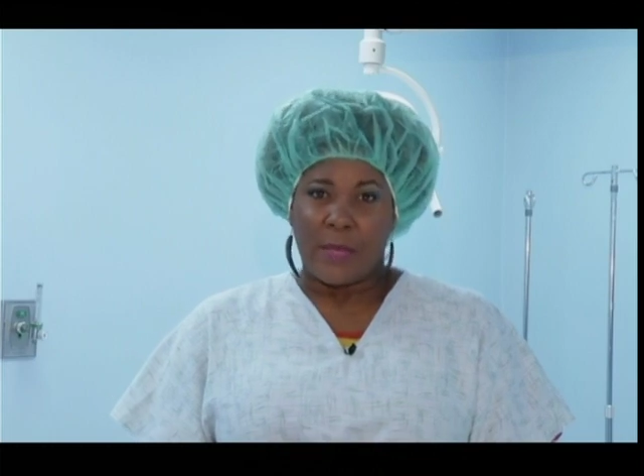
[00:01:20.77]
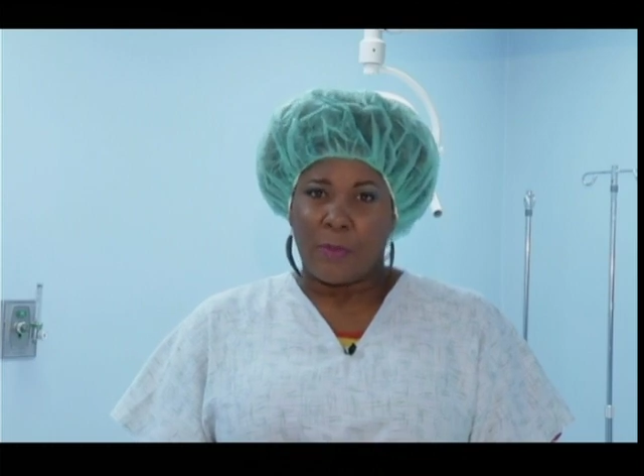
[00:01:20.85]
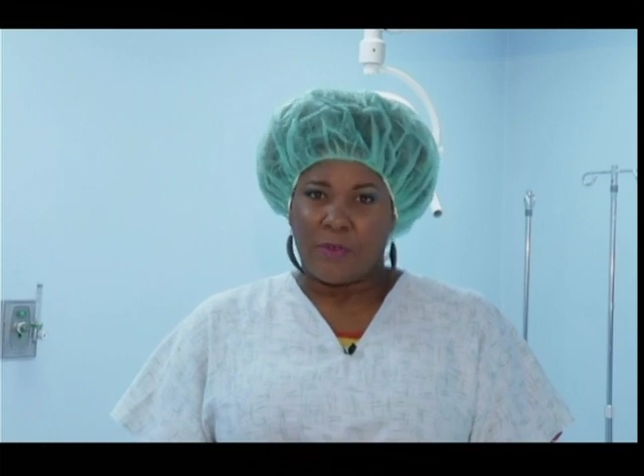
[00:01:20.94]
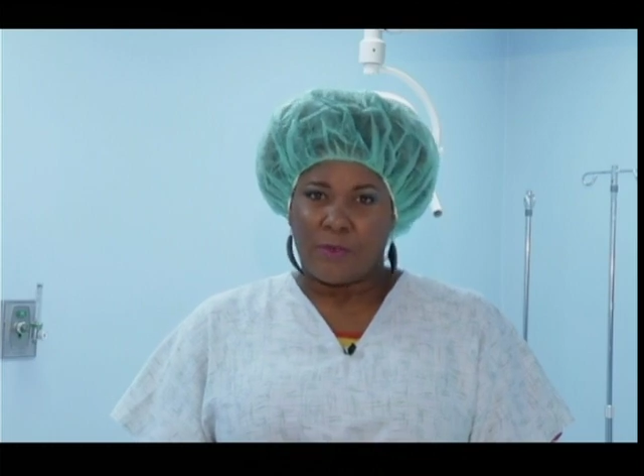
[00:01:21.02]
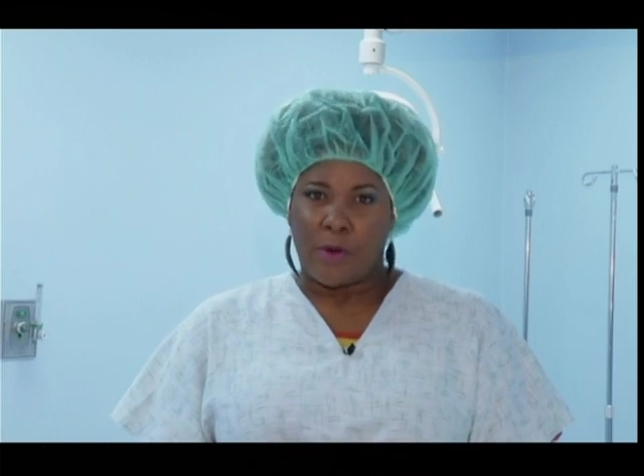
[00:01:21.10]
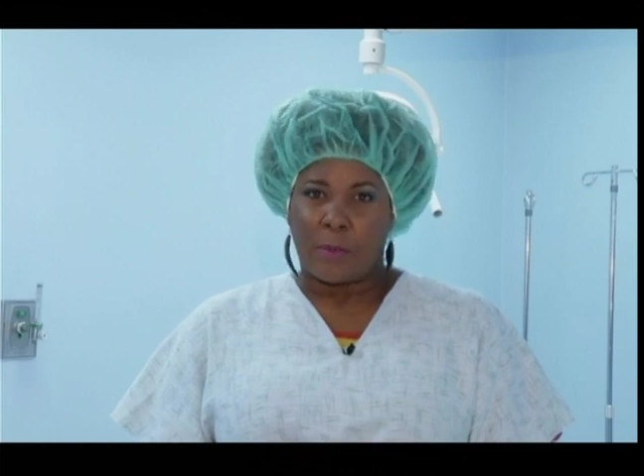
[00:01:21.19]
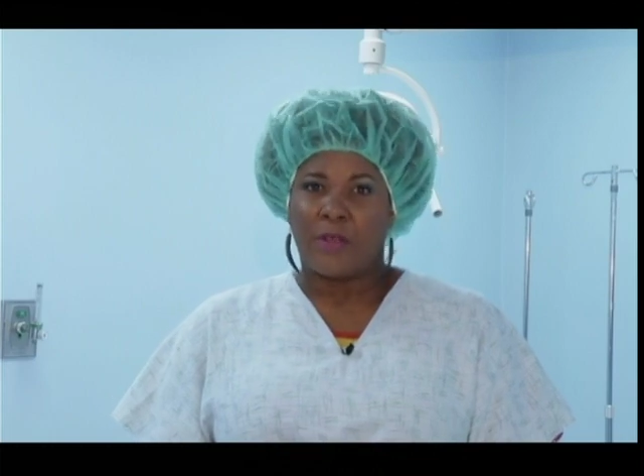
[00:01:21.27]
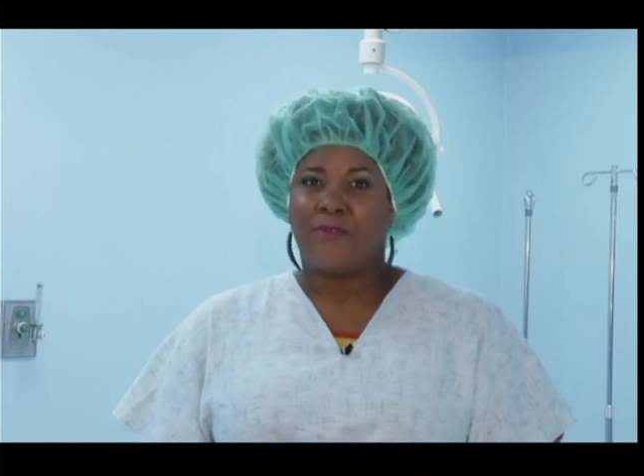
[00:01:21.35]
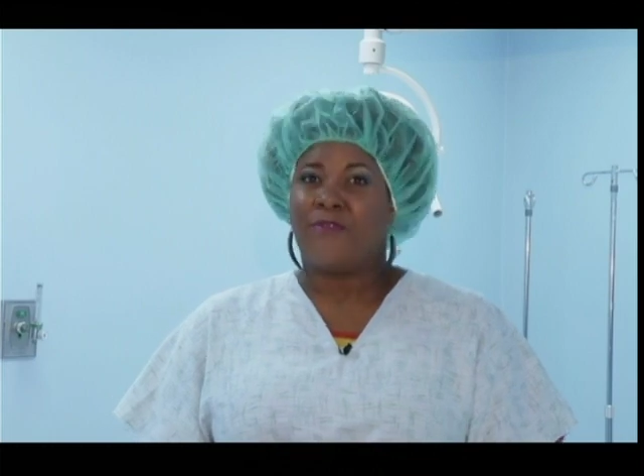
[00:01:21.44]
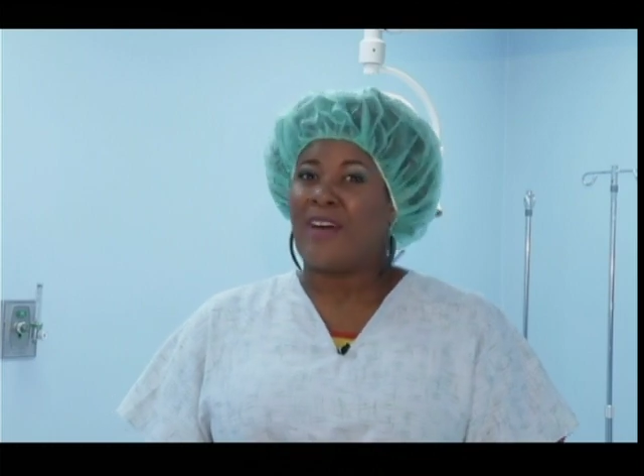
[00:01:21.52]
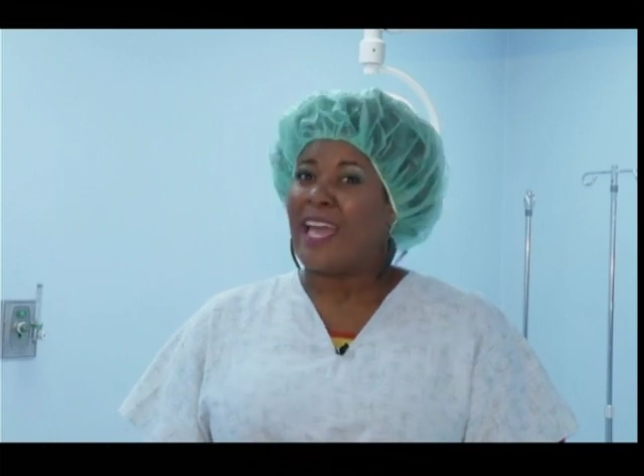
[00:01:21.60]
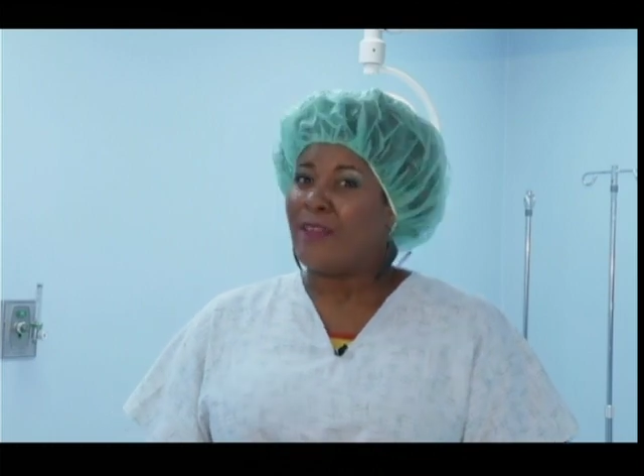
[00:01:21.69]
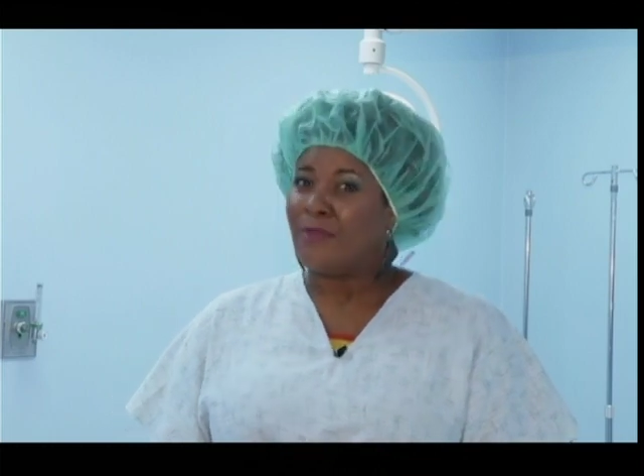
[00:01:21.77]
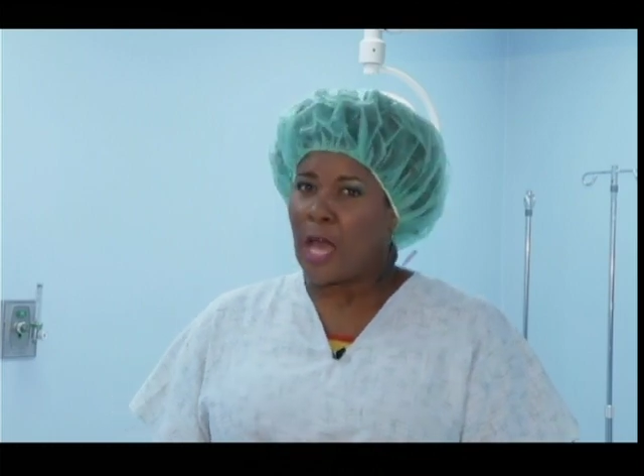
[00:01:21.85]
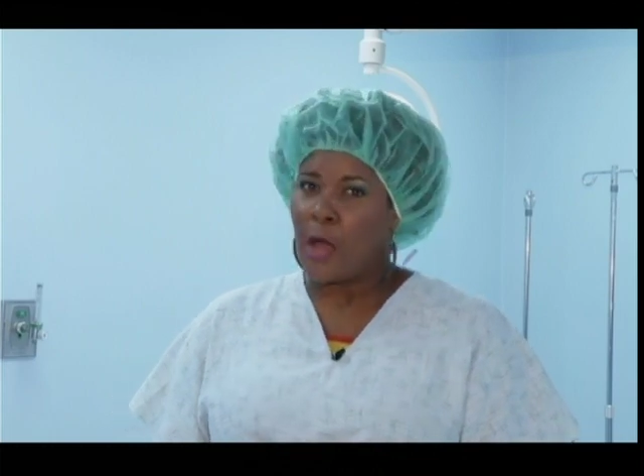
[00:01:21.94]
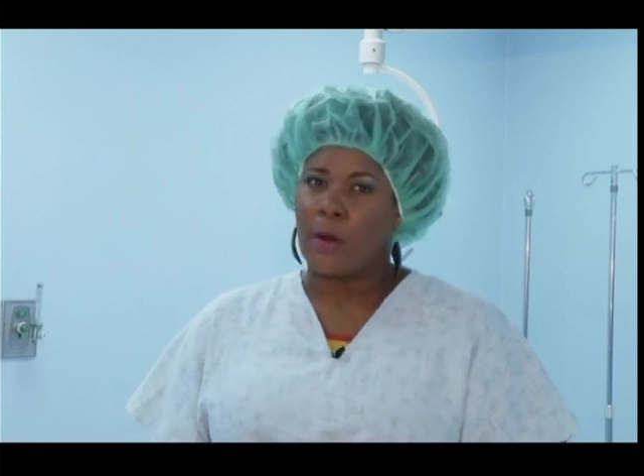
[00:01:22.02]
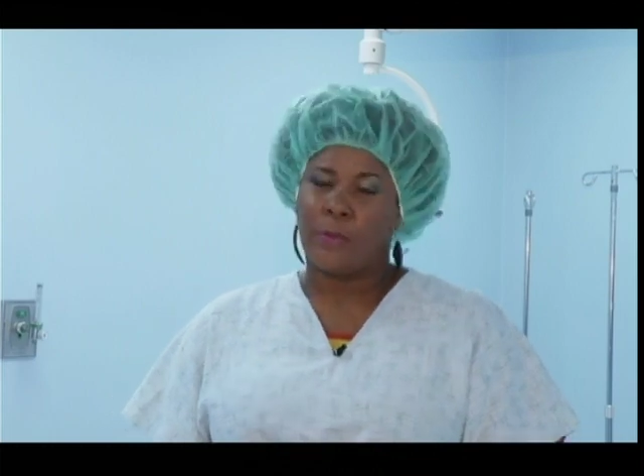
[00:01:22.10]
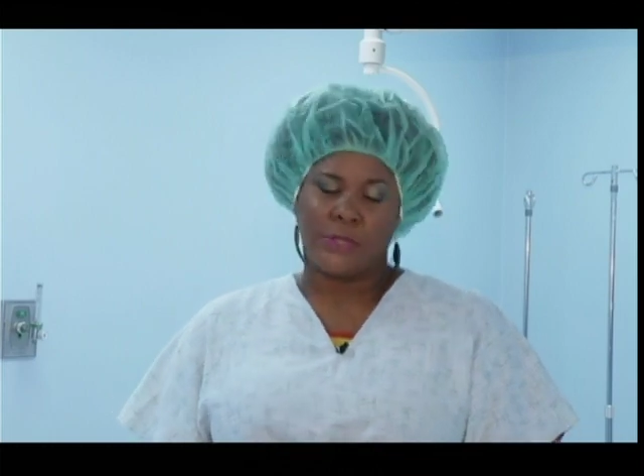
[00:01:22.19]
he performed a
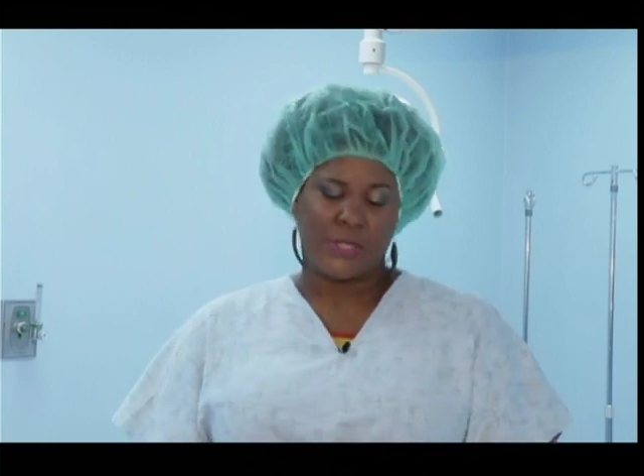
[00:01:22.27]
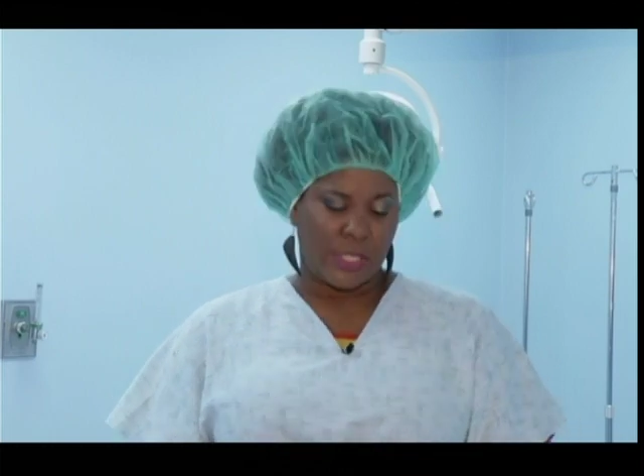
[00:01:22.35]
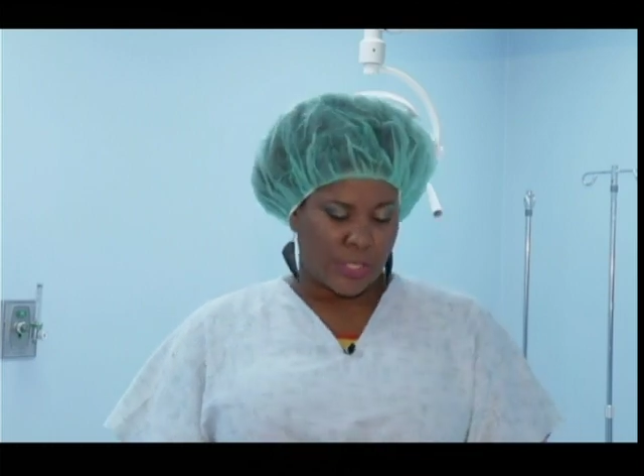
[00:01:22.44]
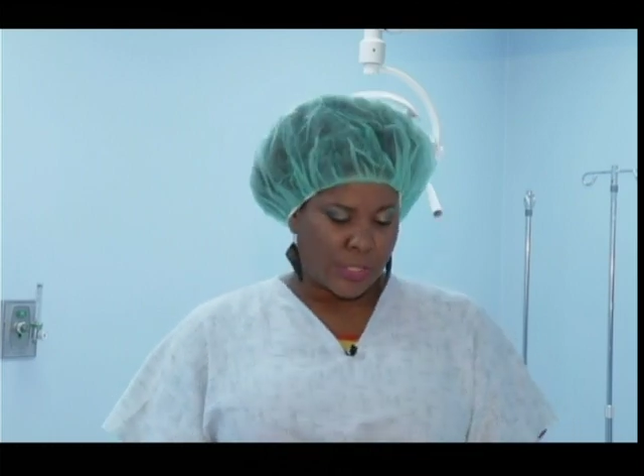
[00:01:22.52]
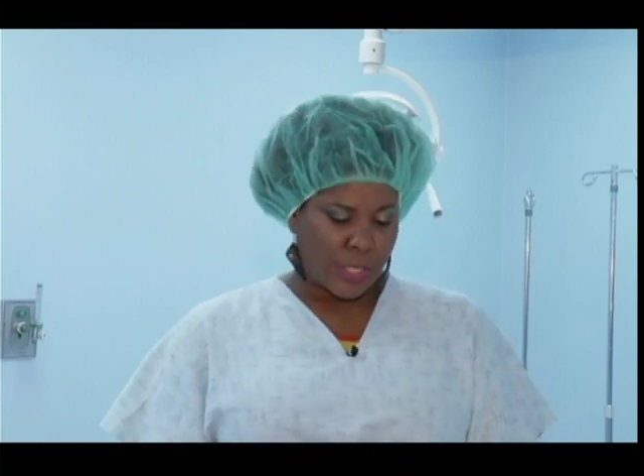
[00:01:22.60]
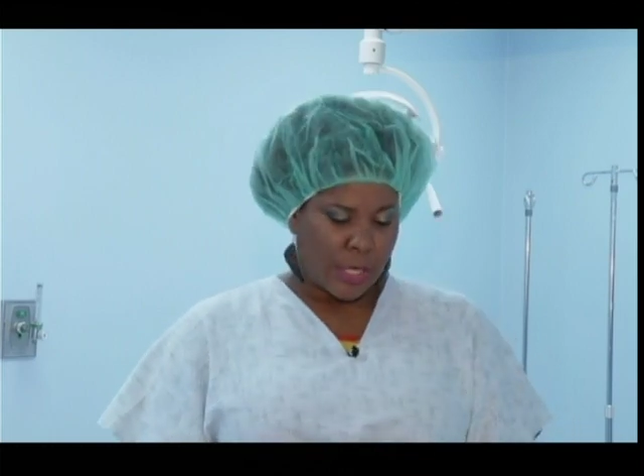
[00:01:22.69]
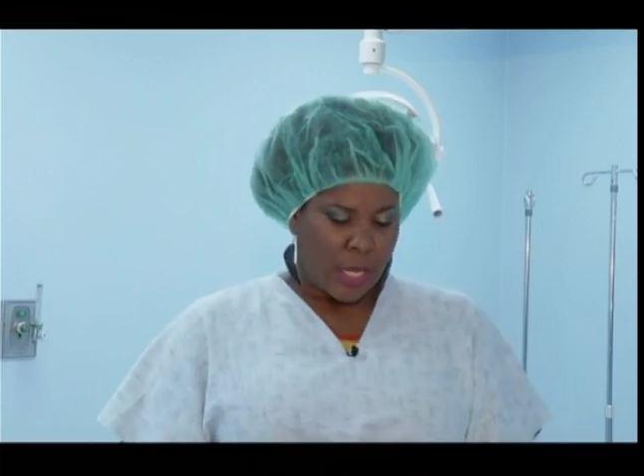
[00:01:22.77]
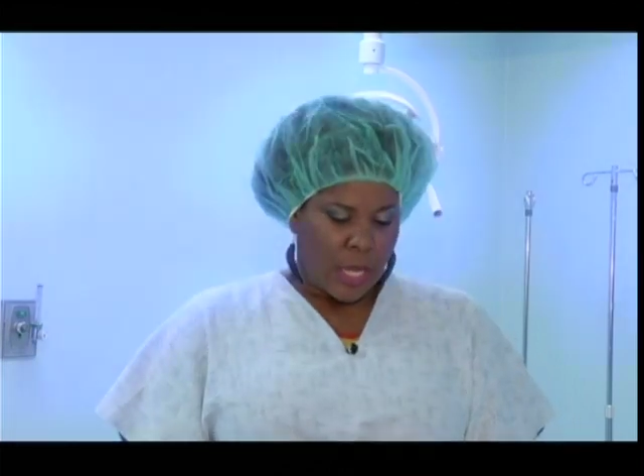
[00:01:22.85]
five-hour procedure